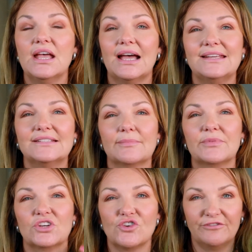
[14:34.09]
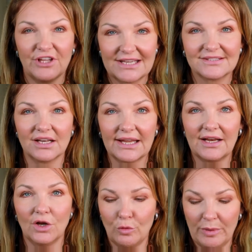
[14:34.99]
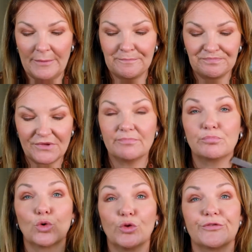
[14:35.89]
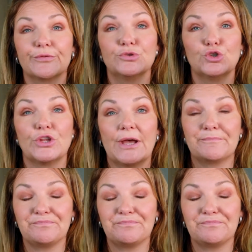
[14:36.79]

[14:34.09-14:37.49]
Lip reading: I need something that reflects the light a little bit, and both of them do that.